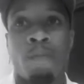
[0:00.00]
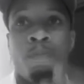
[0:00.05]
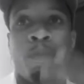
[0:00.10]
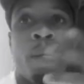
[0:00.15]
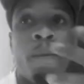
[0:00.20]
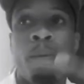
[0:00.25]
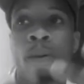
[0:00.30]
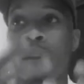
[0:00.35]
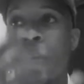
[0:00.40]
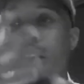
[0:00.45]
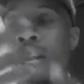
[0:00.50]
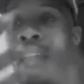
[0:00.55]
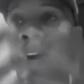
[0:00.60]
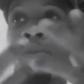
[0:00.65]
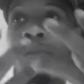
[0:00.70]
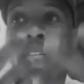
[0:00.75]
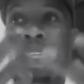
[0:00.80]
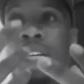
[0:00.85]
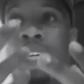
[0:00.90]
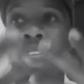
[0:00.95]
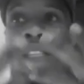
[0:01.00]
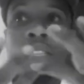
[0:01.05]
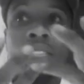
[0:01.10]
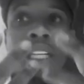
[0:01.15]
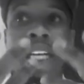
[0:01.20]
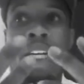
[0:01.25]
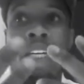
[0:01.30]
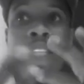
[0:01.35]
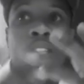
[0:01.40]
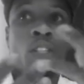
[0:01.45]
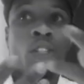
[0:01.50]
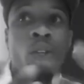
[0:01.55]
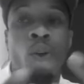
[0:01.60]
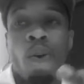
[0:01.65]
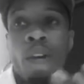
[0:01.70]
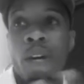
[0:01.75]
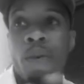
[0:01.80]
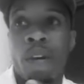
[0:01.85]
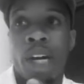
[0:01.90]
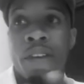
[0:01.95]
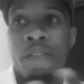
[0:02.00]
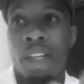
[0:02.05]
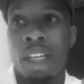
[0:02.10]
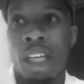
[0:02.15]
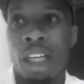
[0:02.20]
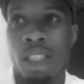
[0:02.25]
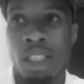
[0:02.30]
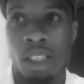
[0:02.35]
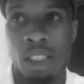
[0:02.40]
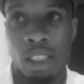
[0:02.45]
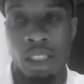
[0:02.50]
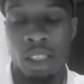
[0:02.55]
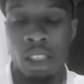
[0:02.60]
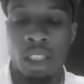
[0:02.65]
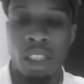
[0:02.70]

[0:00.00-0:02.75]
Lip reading: people are not really understanding the story or whatever cases.